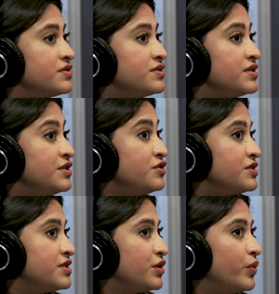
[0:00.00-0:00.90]
it's
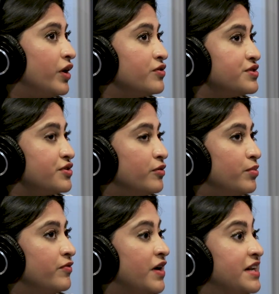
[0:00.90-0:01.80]
interesting. We also are
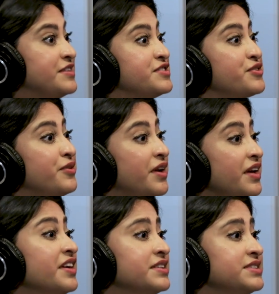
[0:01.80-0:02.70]
providing
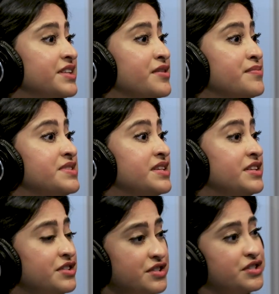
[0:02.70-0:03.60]
screening exams in
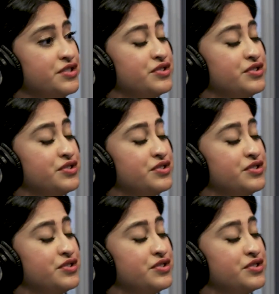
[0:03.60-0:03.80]
addition